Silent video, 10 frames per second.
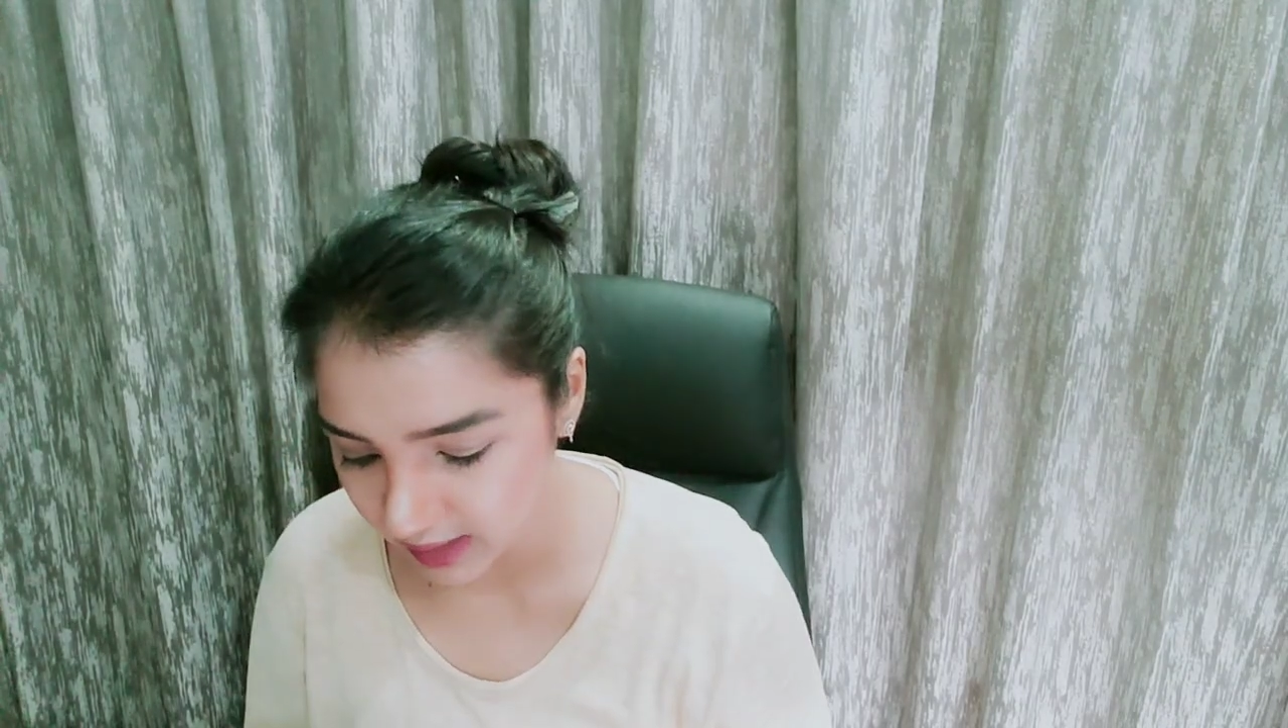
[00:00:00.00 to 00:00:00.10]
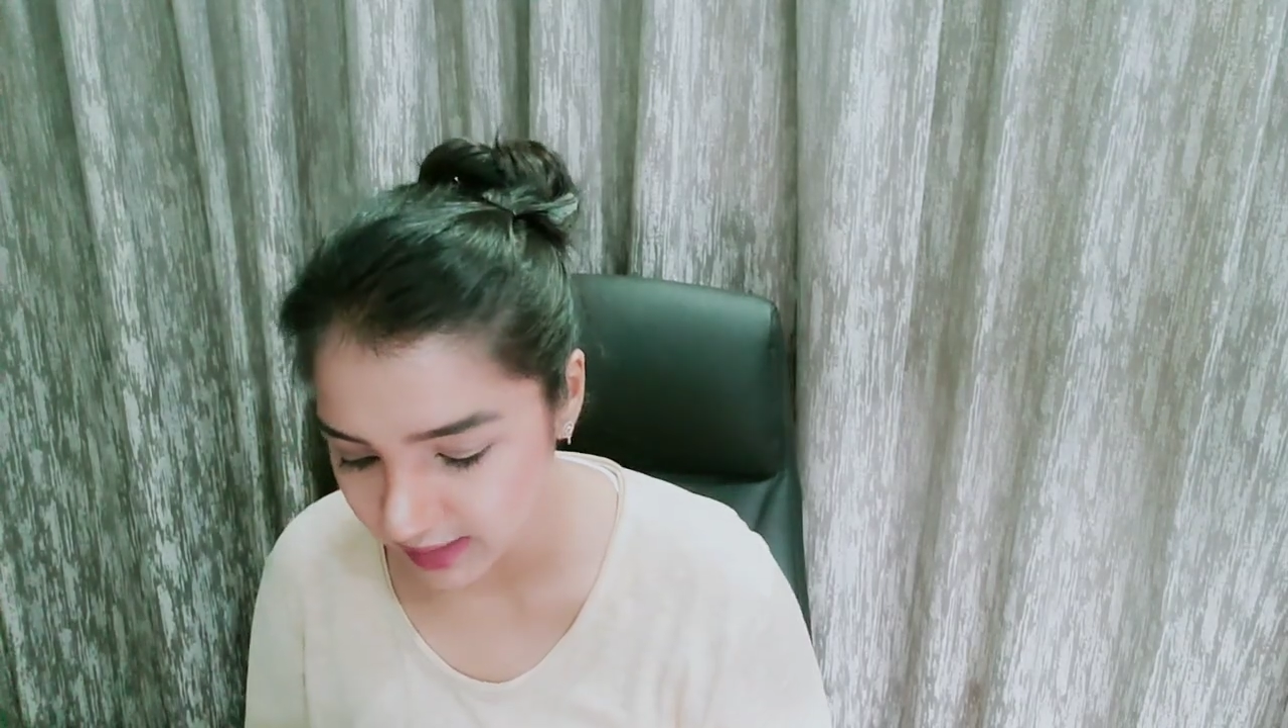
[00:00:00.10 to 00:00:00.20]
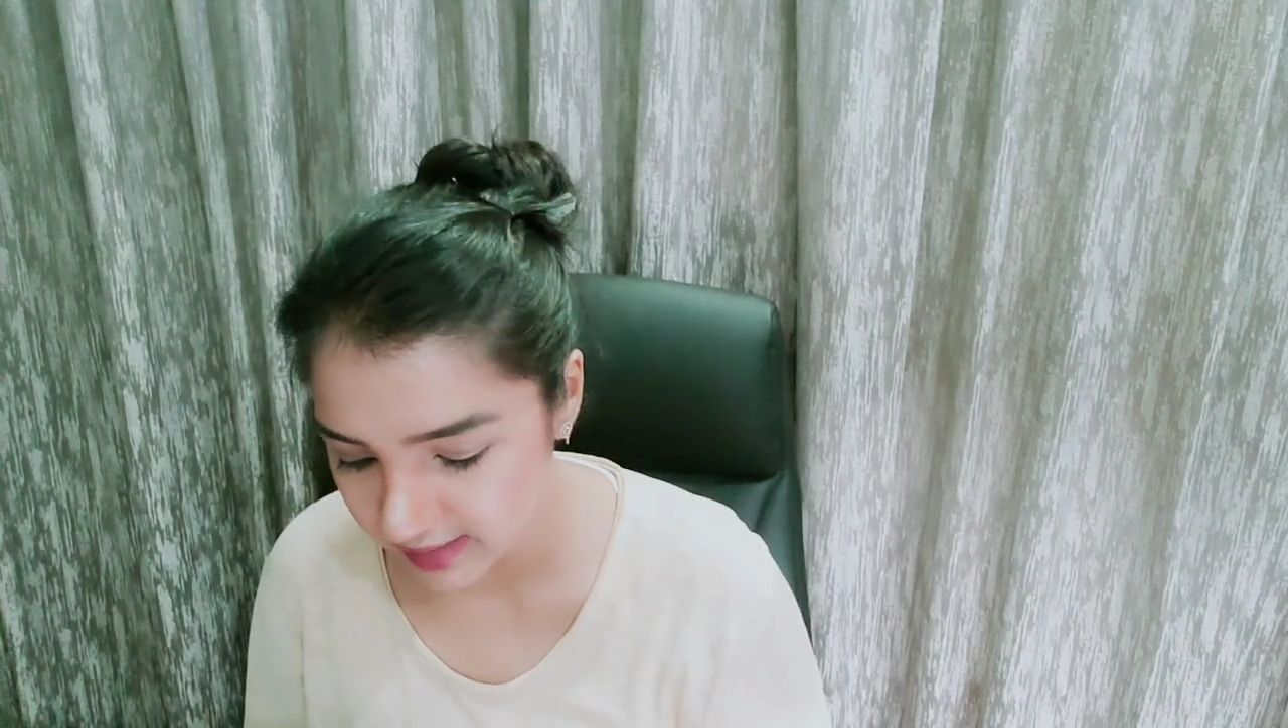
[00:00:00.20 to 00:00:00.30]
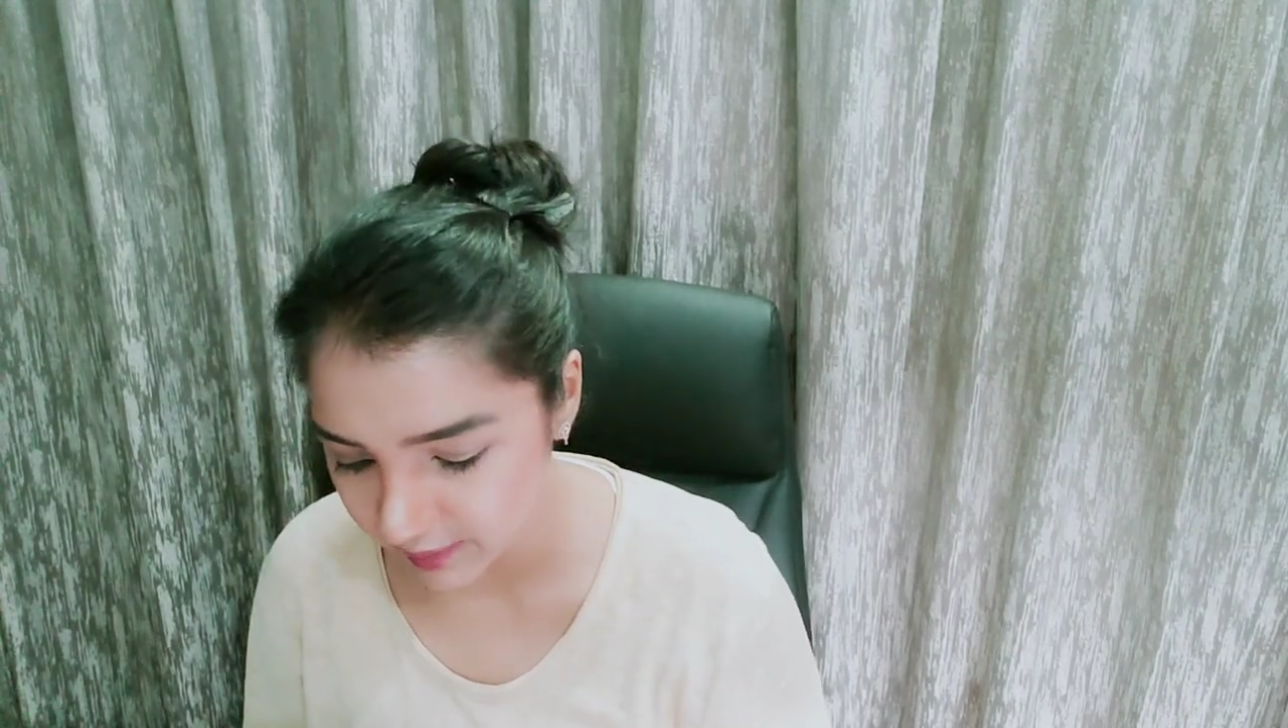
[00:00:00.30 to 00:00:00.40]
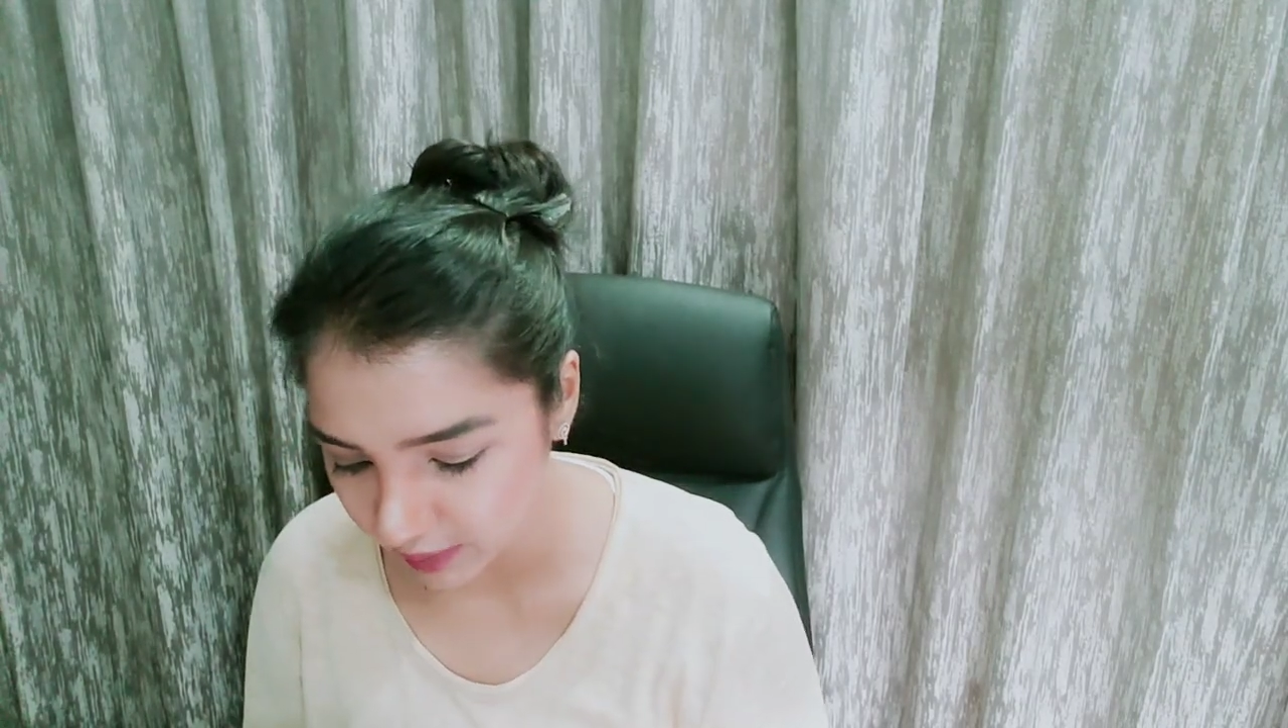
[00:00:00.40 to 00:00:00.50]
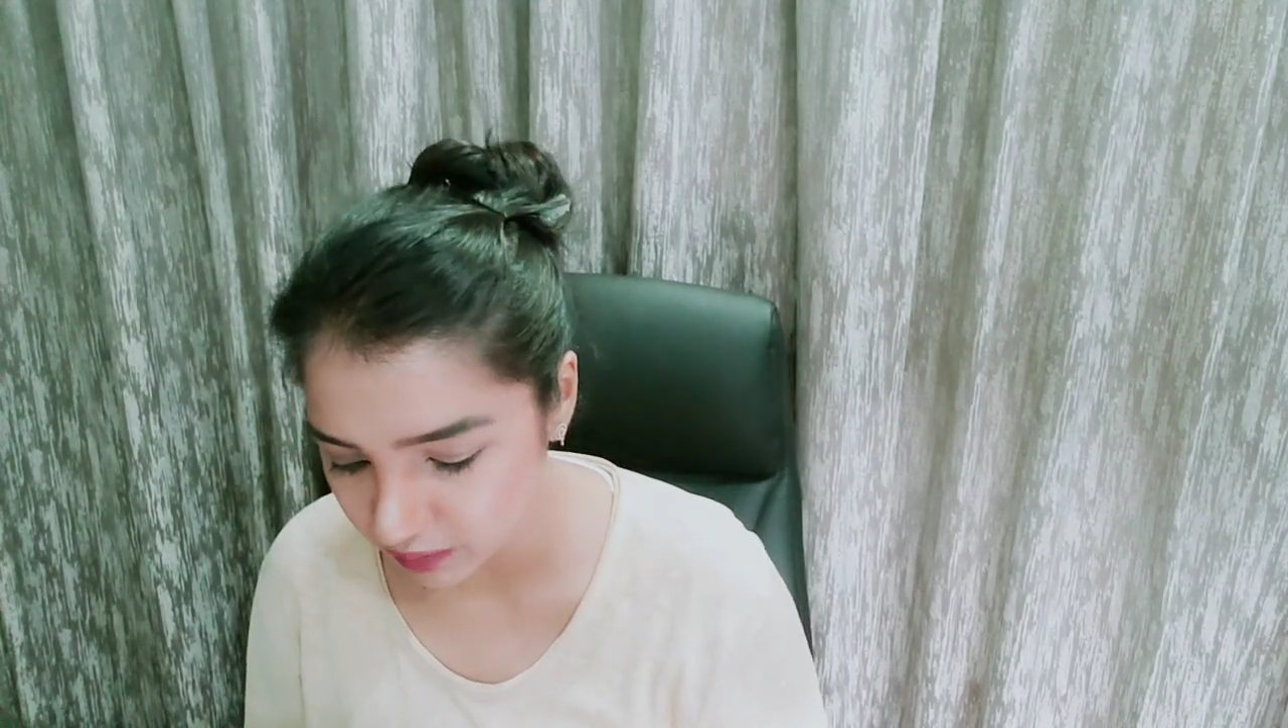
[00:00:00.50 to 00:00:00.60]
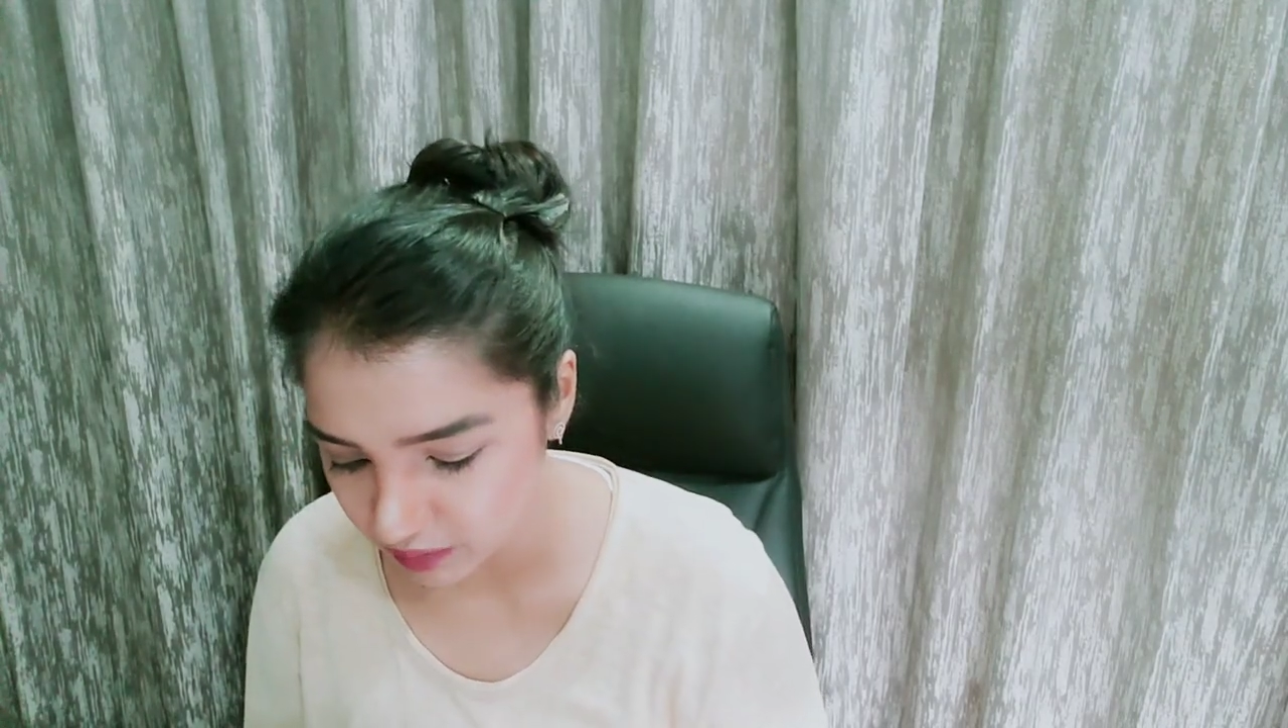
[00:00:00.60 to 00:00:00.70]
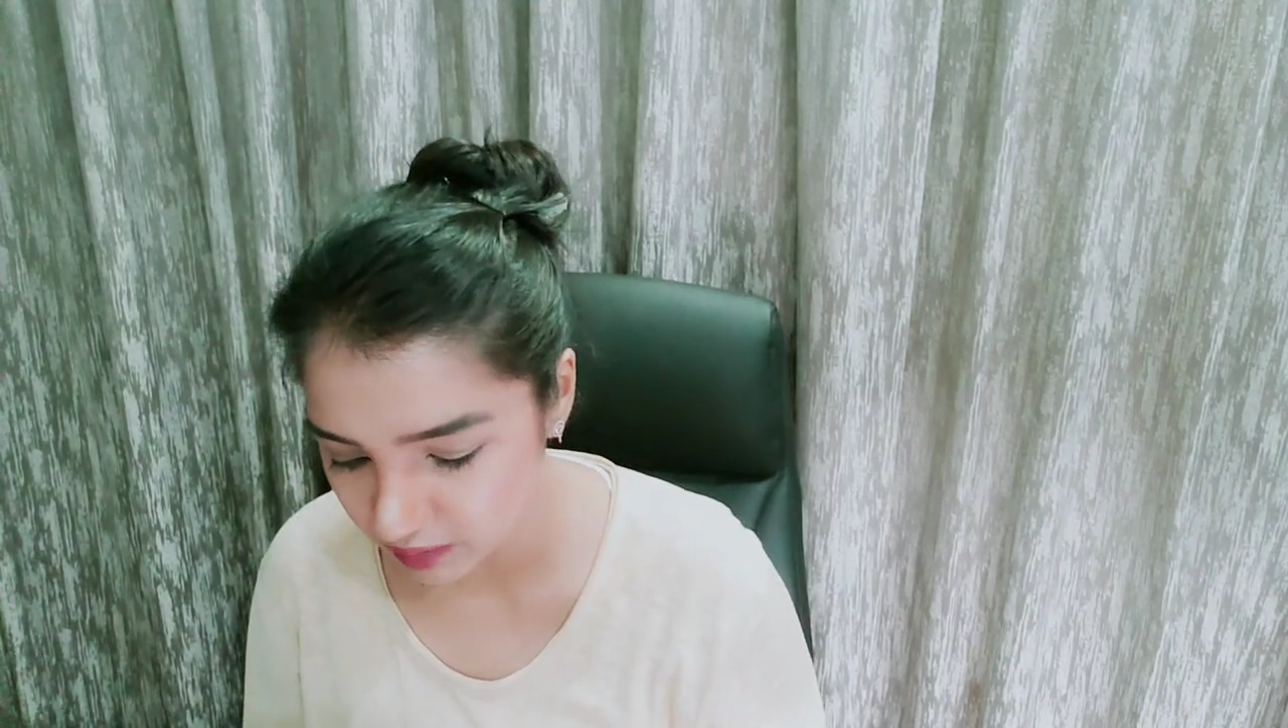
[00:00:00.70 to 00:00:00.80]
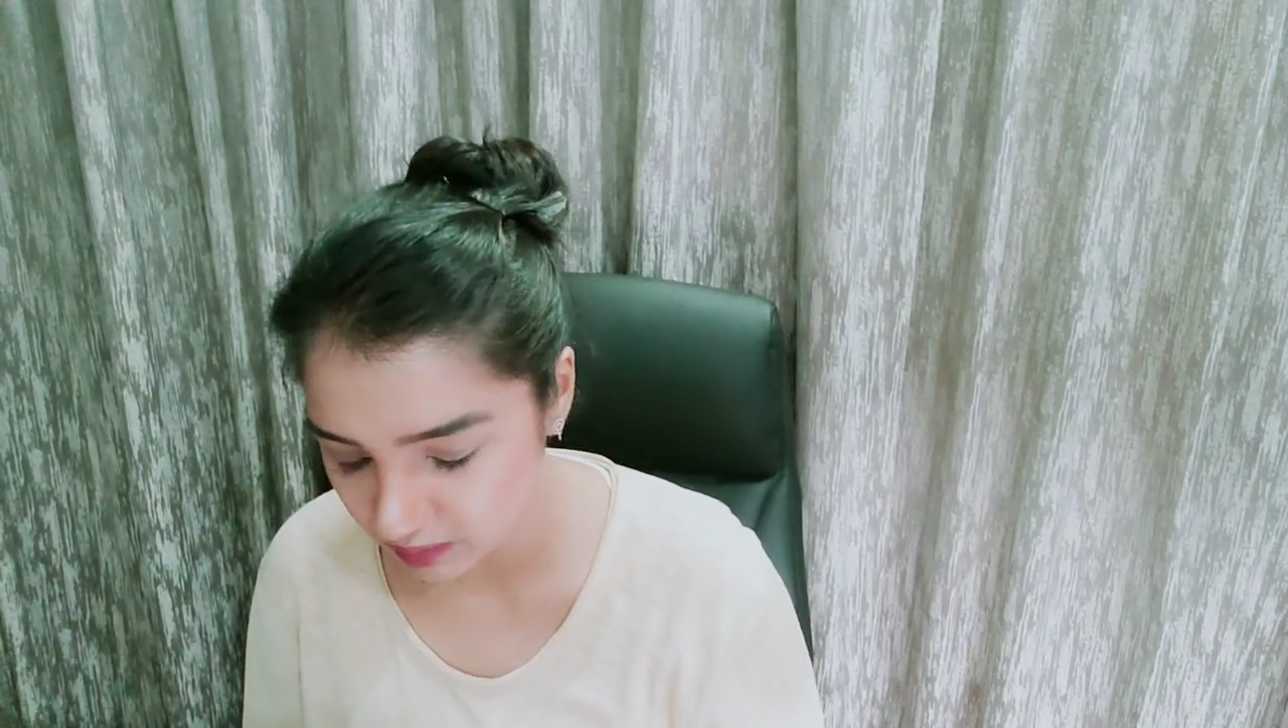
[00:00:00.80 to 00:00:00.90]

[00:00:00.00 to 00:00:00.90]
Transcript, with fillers: that is about